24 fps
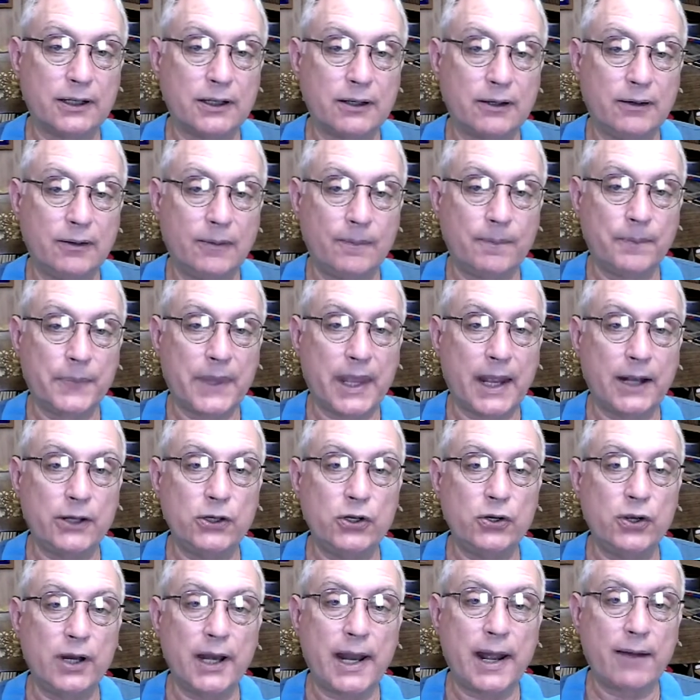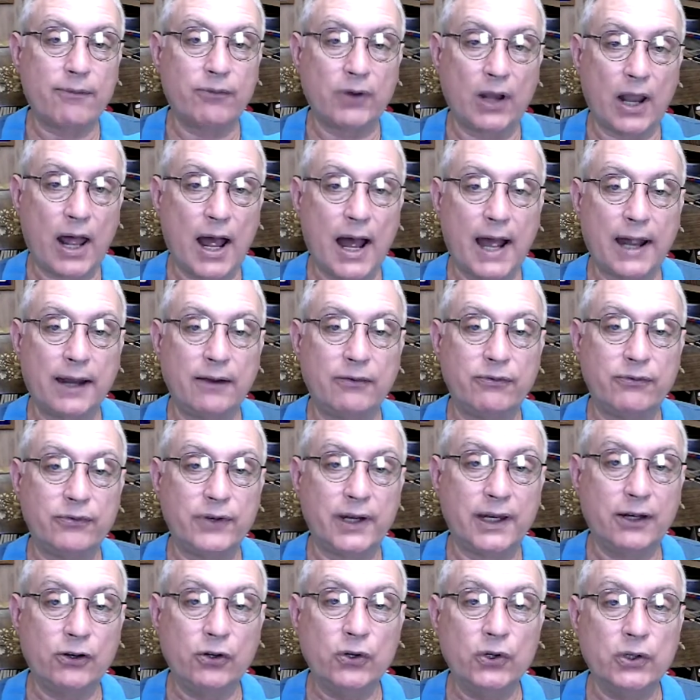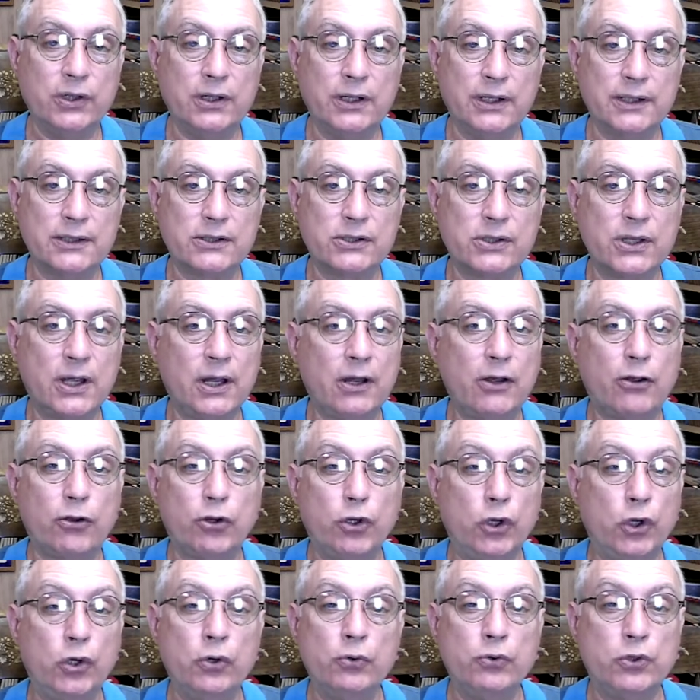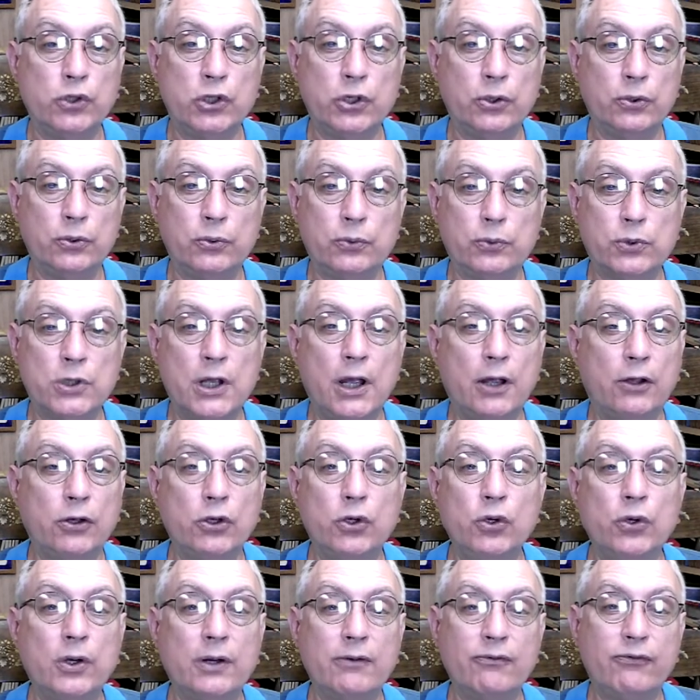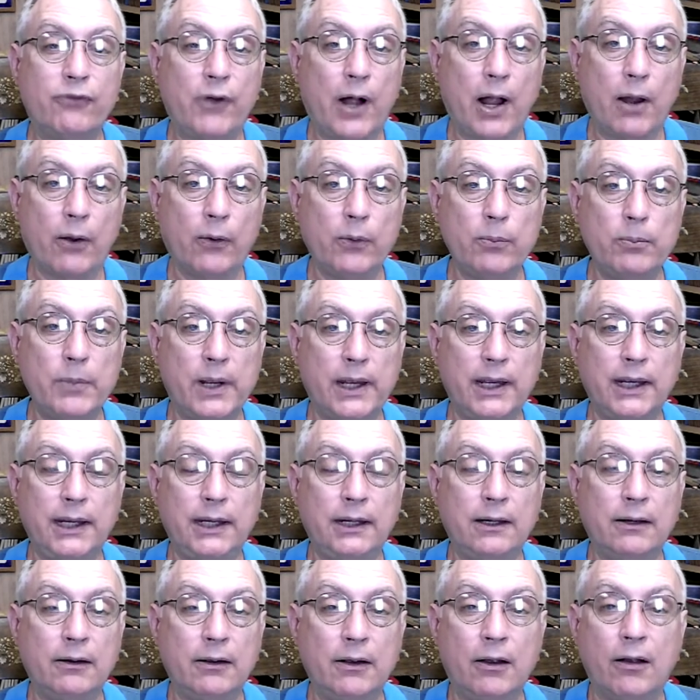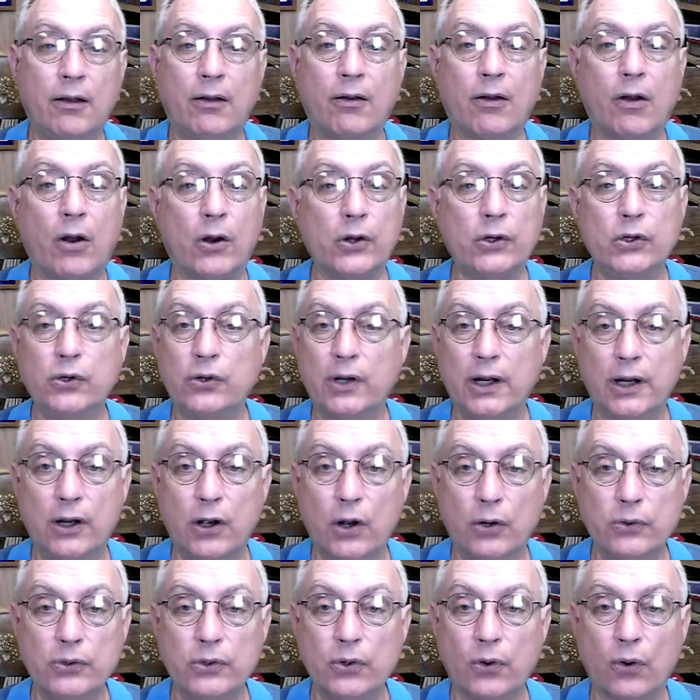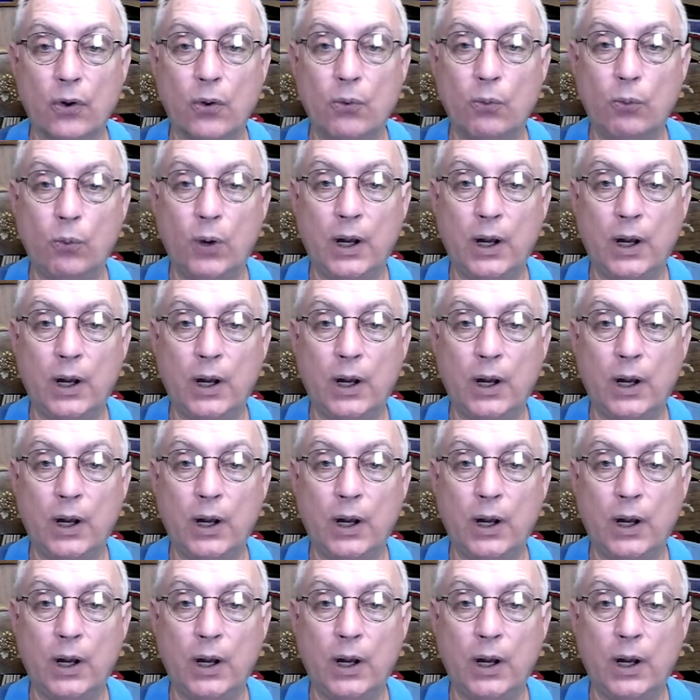and you can have life and goodness. You choose. You can follow me or you can go your own way.